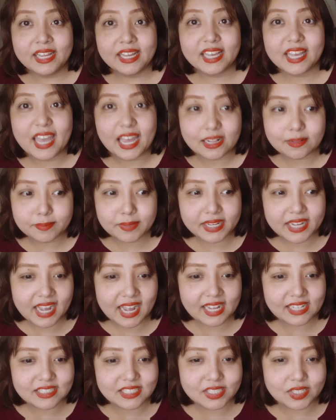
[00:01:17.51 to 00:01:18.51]
get my
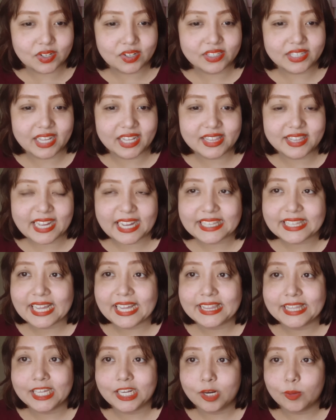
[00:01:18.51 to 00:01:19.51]
hands on, and that
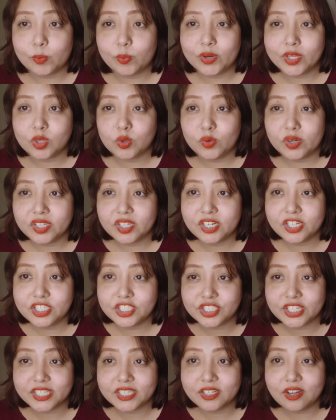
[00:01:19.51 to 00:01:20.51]
ended up with
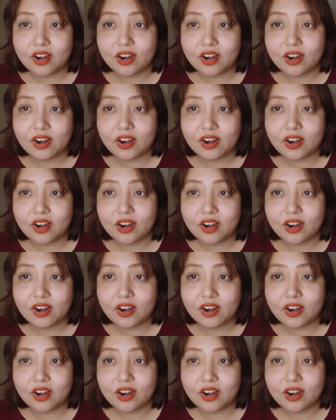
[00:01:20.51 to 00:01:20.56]
100